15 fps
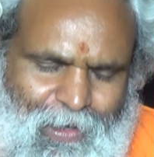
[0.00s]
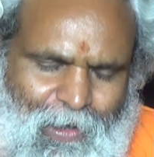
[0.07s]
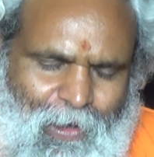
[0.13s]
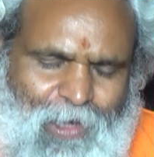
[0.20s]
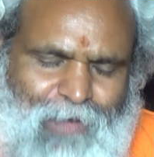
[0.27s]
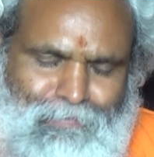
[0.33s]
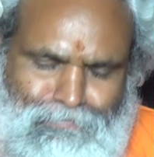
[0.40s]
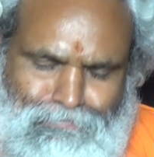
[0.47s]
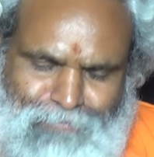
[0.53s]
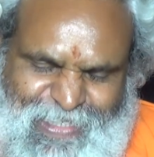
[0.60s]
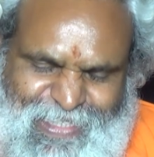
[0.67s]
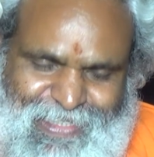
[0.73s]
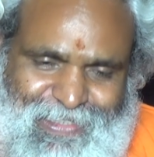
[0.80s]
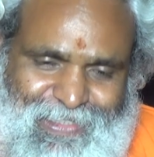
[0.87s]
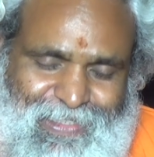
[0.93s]
or
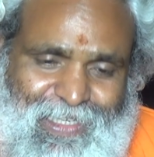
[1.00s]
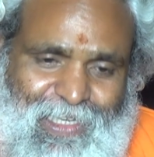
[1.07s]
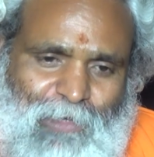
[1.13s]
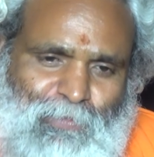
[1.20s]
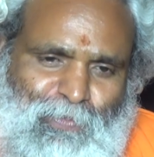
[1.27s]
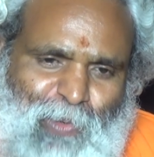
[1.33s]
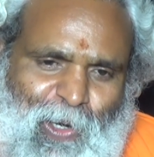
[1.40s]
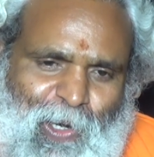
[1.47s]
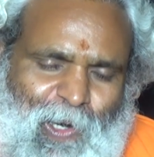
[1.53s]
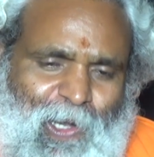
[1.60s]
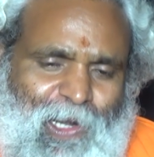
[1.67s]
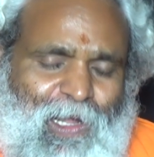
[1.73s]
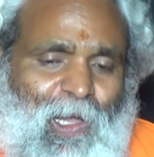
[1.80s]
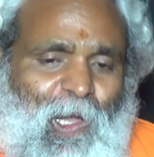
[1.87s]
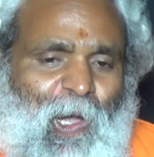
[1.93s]
means
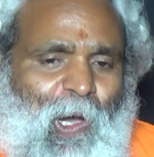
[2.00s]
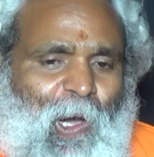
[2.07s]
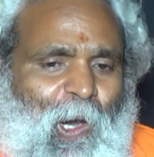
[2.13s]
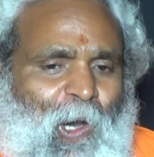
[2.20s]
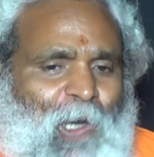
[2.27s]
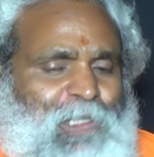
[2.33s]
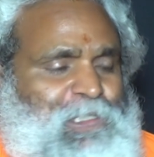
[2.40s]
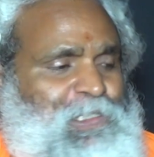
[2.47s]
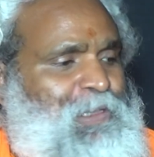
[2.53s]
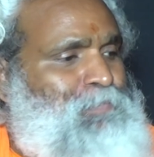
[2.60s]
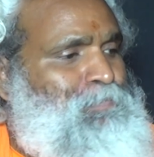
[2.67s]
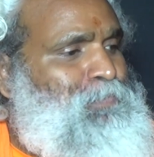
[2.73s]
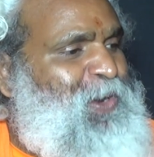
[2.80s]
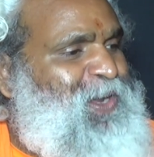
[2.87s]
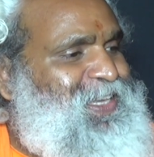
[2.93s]
for
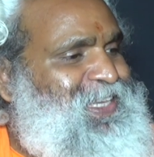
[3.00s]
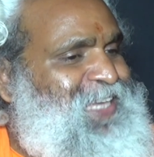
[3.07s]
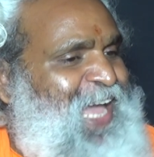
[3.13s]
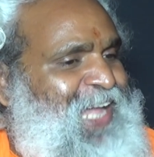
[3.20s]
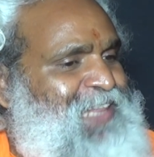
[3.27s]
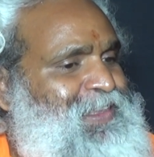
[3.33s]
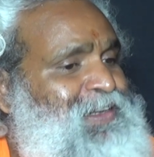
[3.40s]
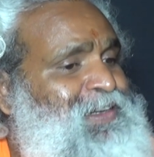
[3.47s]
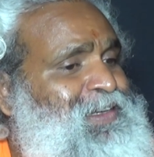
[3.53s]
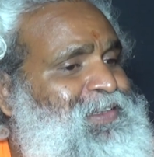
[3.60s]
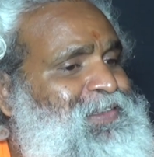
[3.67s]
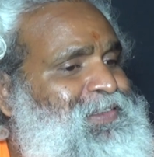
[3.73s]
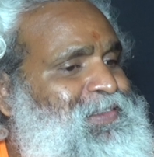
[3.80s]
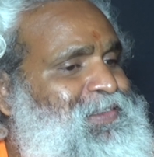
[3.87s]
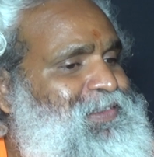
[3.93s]
asampragyata
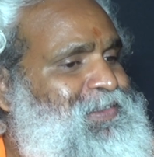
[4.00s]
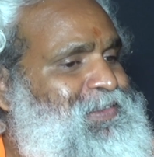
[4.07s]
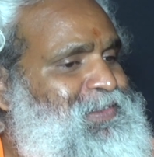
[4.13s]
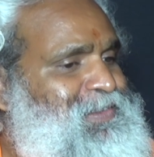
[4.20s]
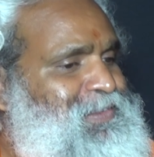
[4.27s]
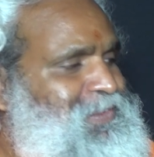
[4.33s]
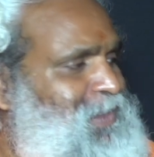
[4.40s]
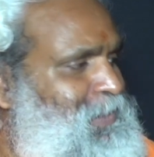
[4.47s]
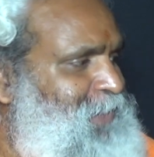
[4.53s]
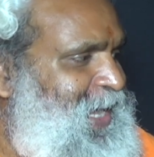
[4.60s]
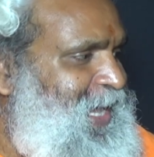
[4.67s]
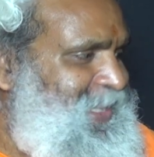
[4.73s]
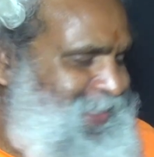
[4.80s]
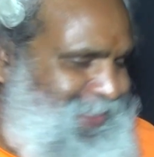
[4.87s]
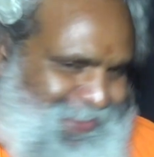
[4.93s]

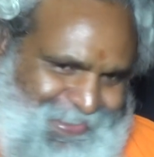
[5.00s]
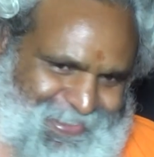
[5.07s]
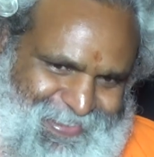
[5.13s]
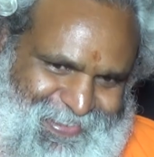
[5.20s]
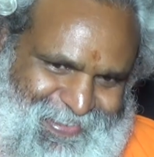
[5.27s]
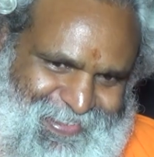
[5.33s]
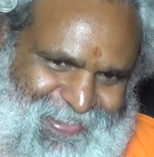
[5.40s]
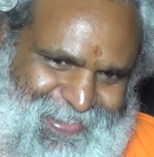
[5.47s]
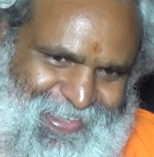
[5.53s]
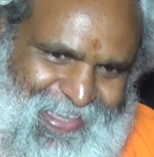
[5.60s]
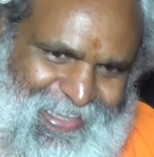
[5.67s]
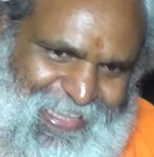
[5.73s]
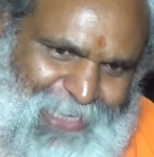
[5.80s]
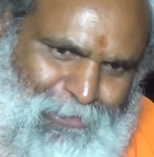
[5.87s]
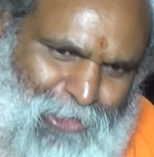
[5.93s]
samadhi.
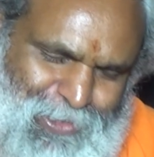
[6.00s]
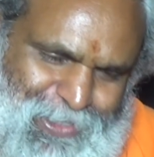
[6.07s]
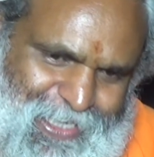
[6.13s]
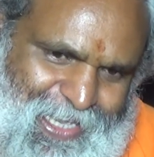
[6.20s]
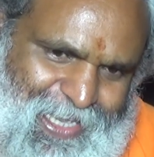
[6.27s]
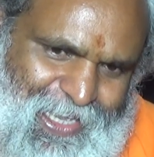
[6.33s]
That's why you say